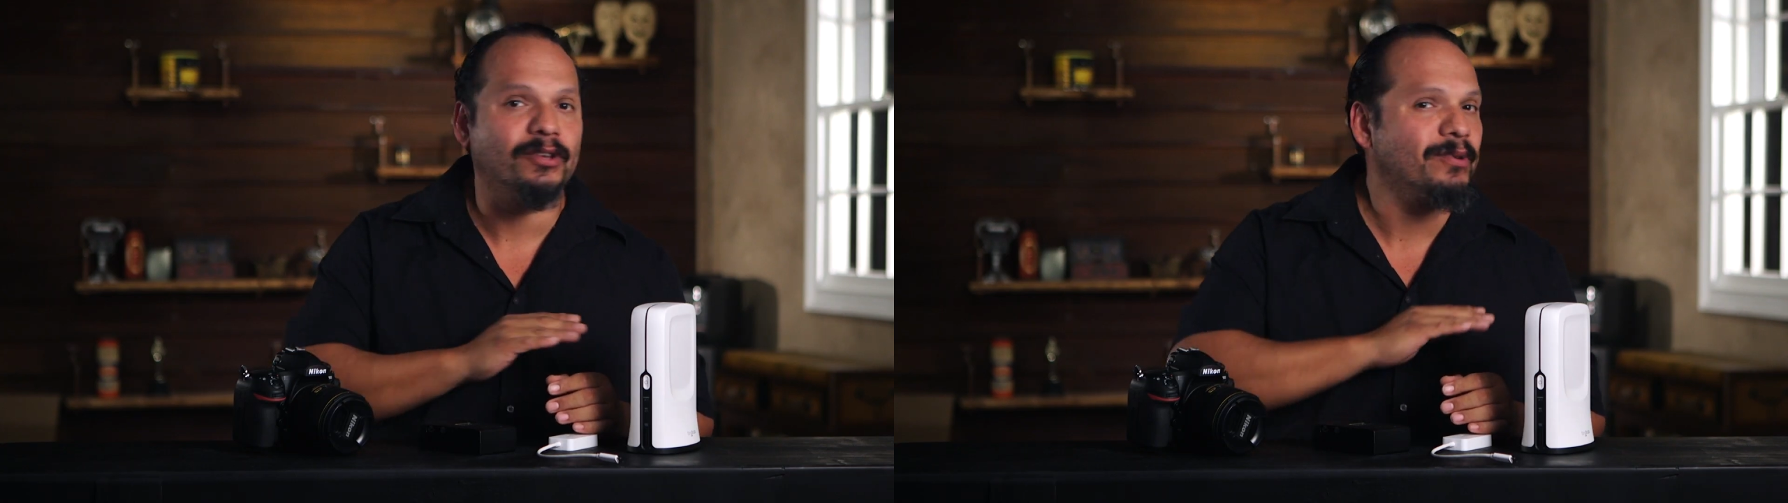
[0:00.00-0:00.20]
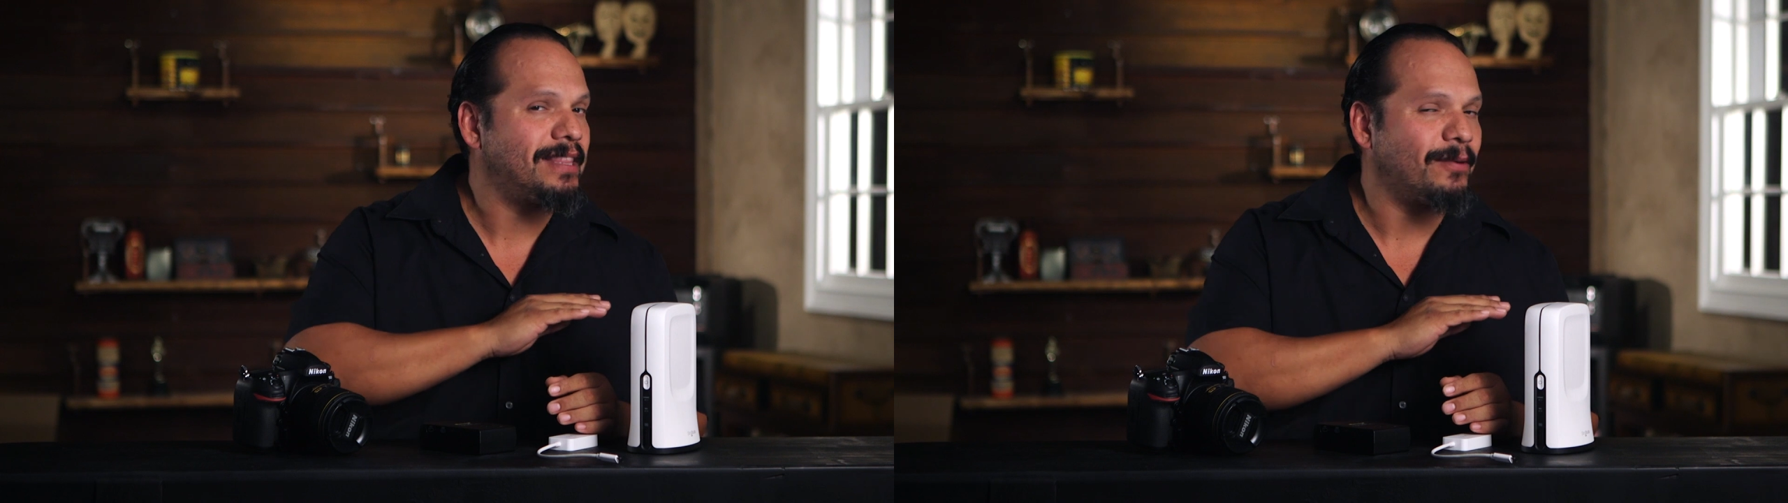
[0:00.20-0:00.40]

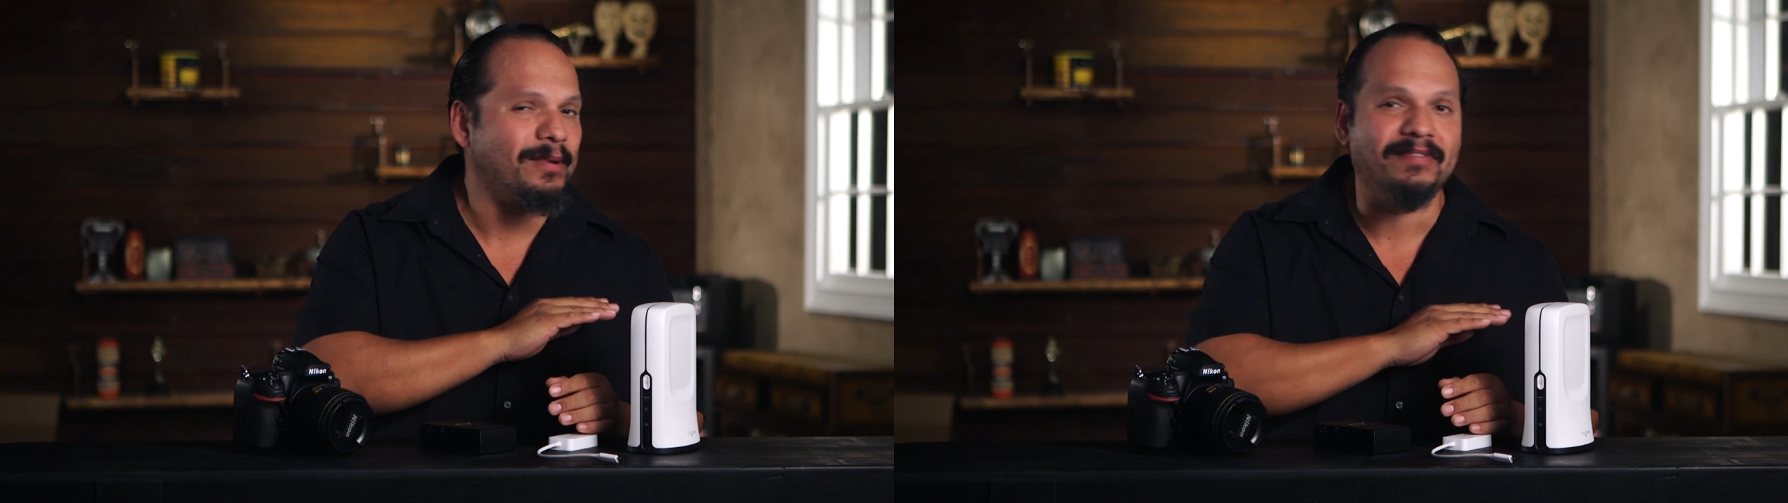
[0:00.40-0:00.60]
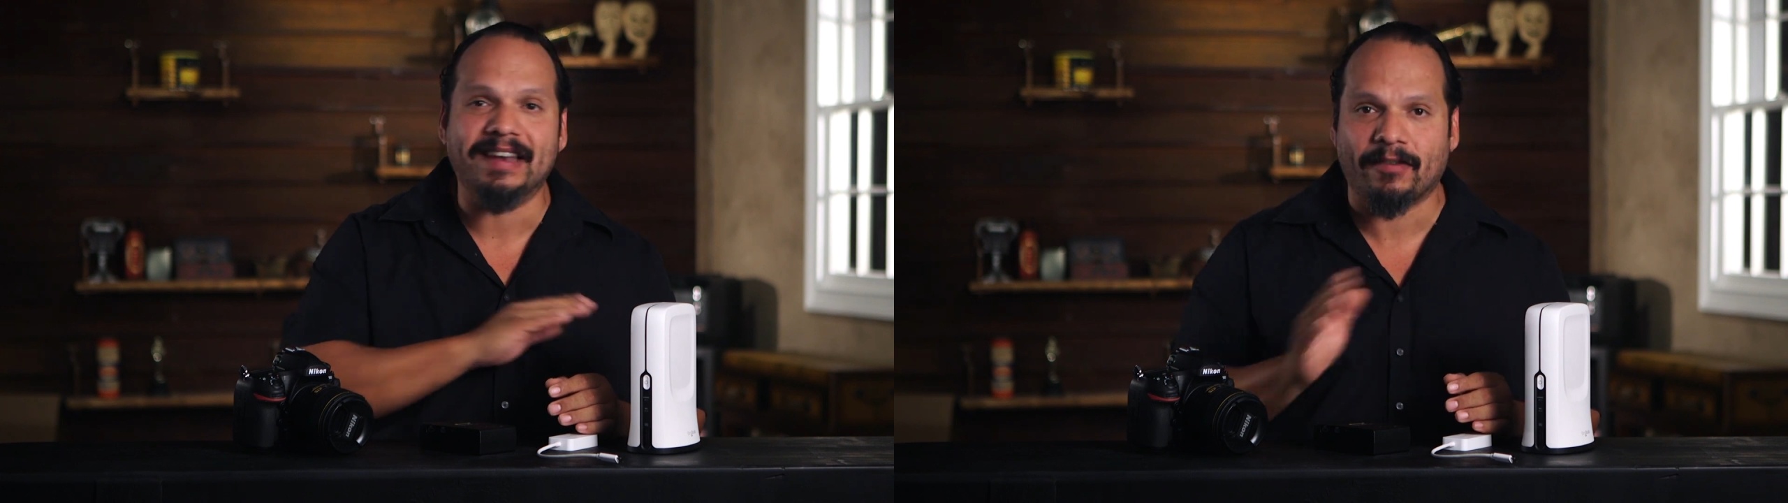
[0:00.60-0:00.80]
unit that
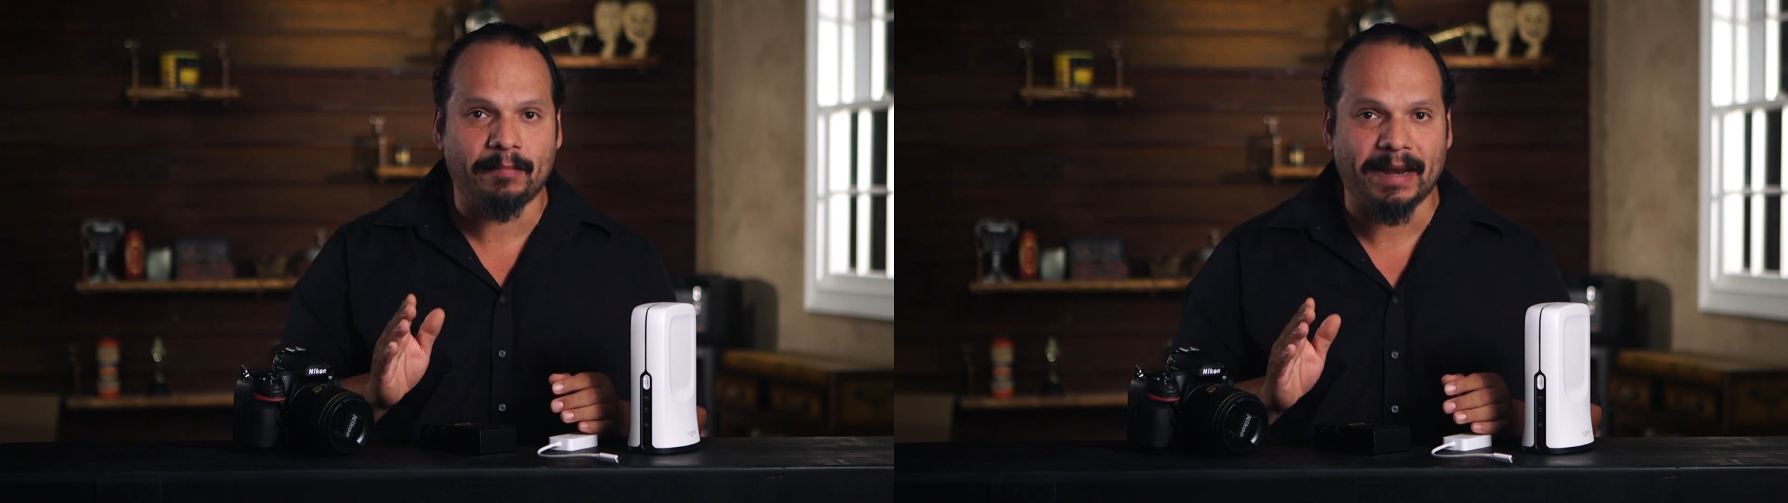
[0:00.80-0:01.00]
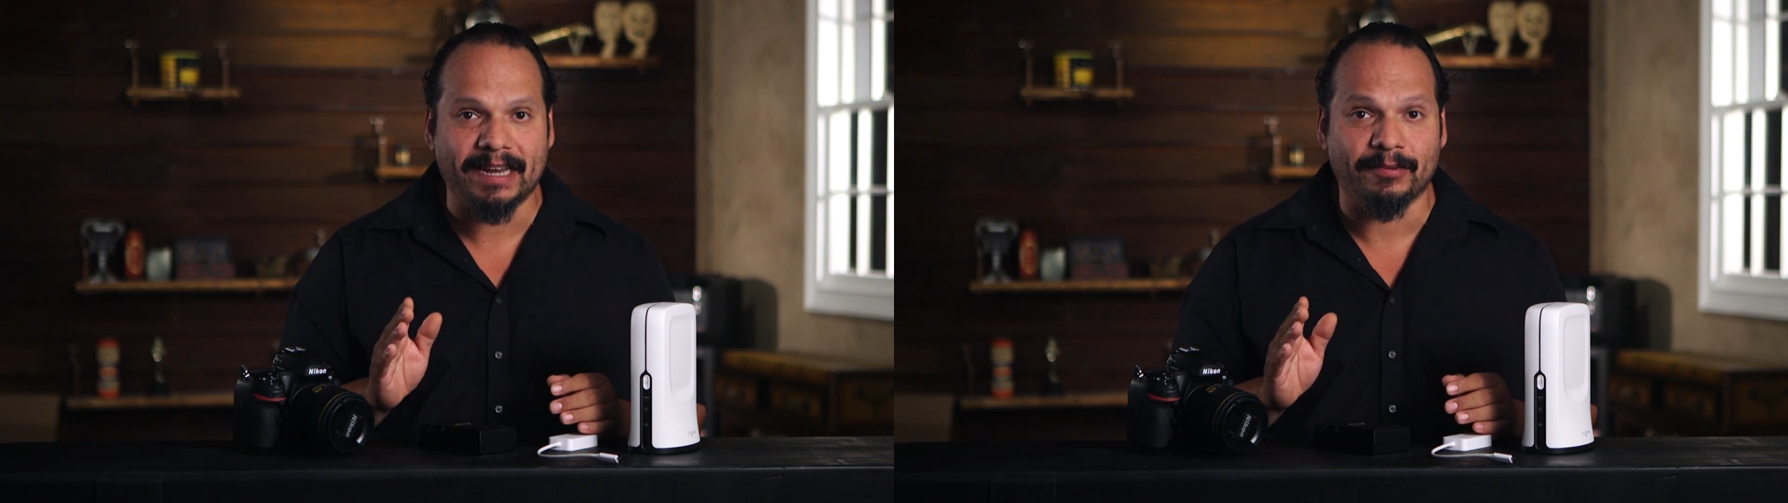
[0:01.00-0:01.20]
we've never
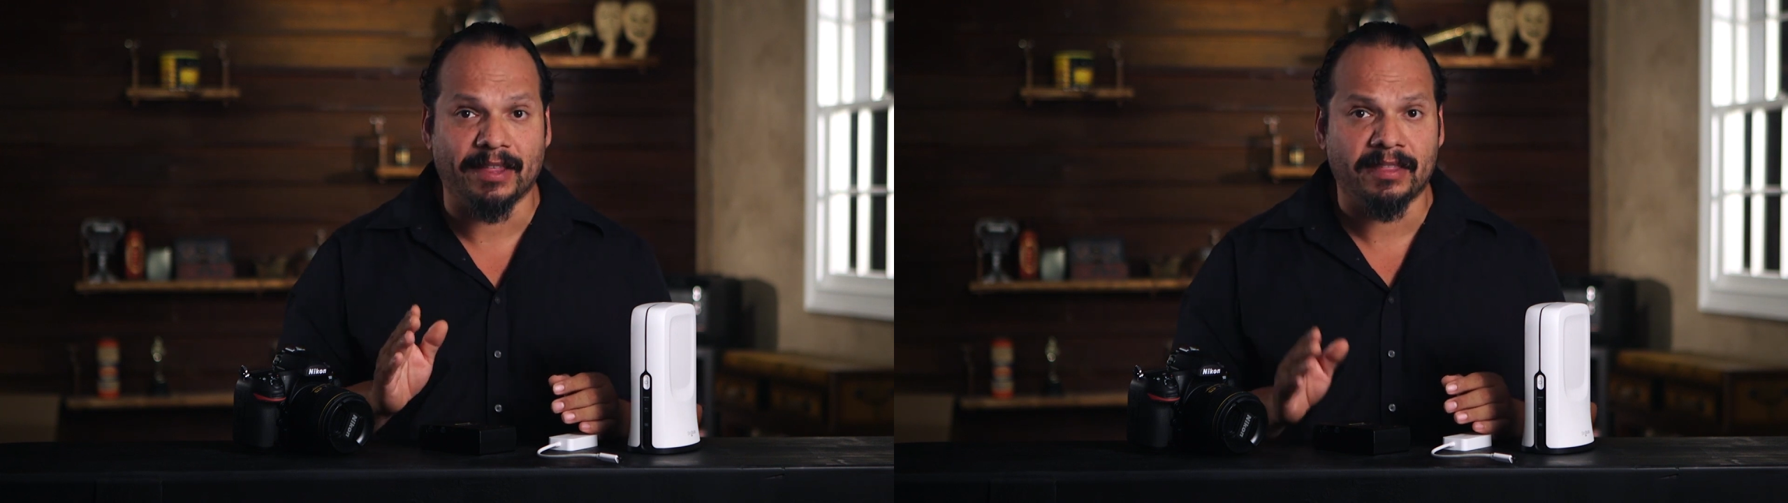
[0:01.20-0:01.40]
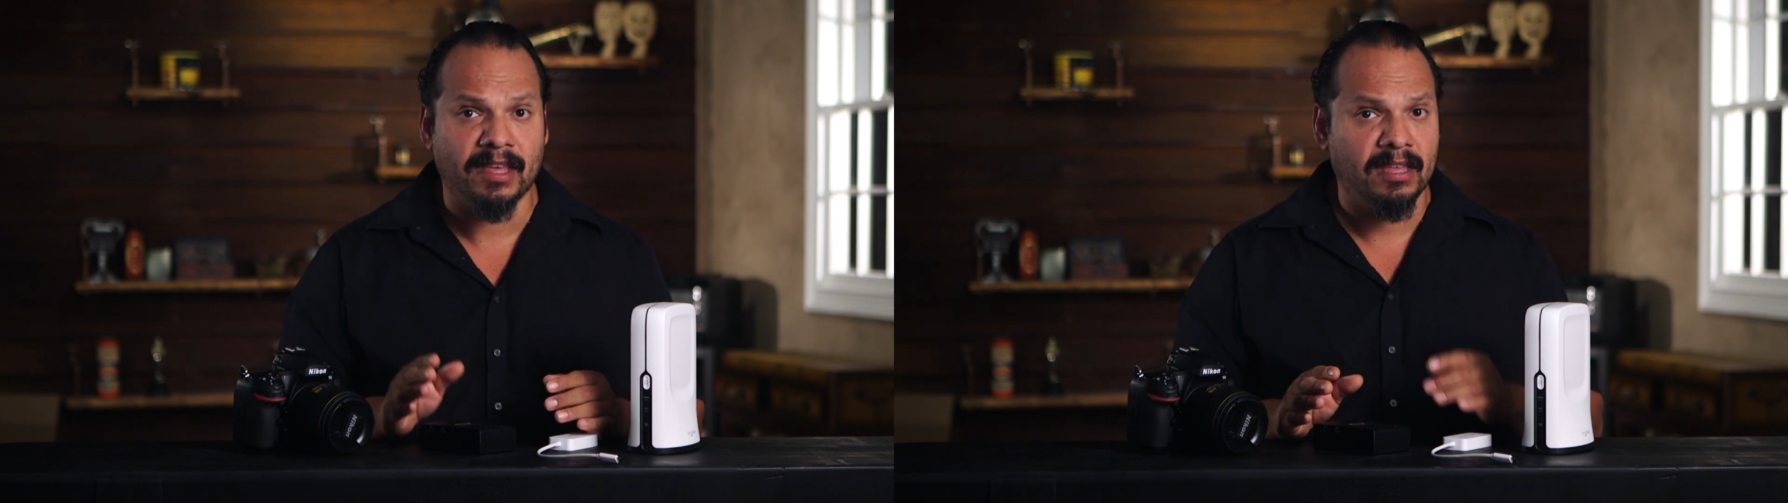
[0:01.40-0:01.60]
played
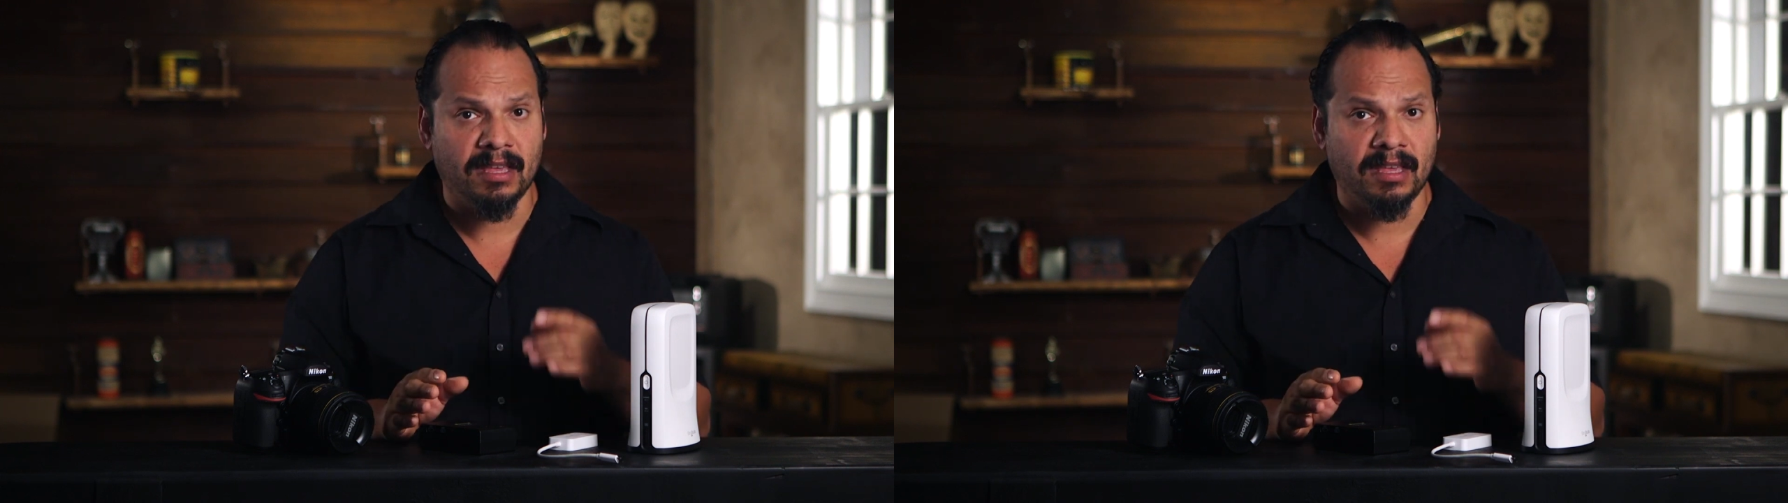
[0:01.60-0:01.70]
with,